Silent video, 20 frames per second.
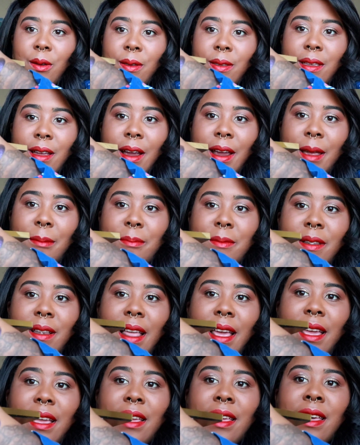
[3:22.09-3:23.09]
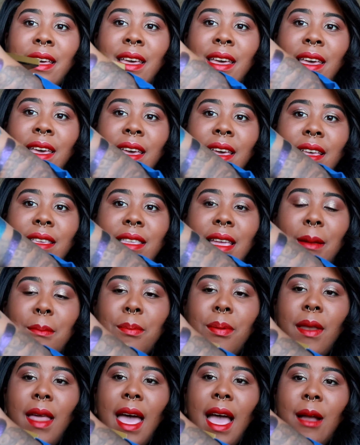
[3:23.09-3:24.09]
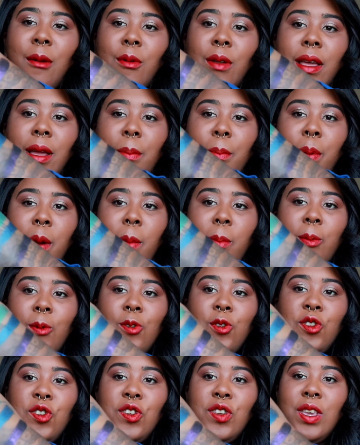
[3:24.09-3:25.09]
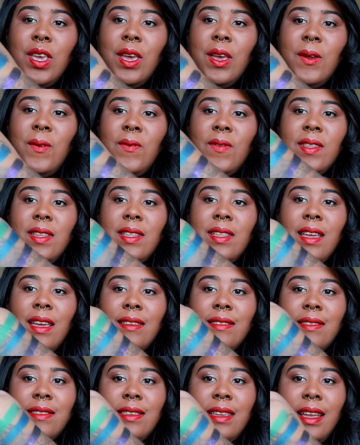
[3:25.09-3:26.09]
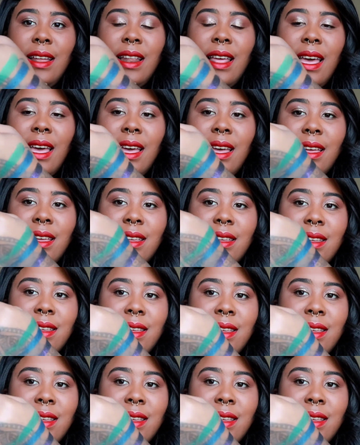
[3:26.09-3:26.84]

Sorry, I'm it's black with a purple shift. Do you see that?